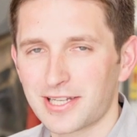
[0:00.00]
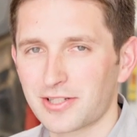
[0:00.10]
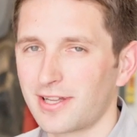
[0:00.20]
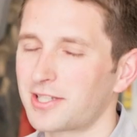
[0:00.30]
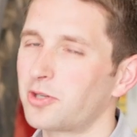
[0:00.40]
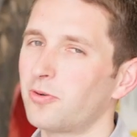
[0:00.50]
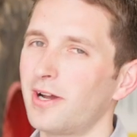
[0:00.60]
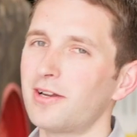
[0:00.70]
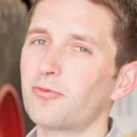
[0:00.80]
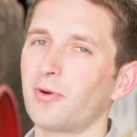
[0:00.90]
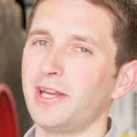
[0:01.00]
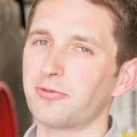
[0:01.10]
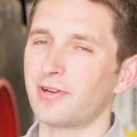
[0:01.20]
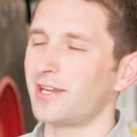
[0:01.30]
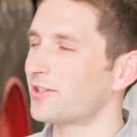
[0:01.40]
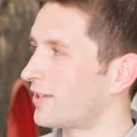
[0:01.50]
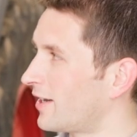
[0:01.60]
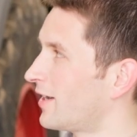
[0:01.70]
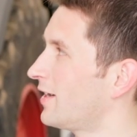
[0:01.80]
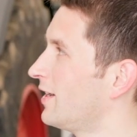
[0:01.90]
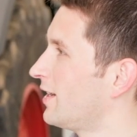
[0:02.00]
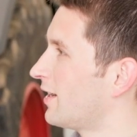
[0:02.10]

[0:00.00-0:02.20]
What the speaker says: So that's quite a weight range there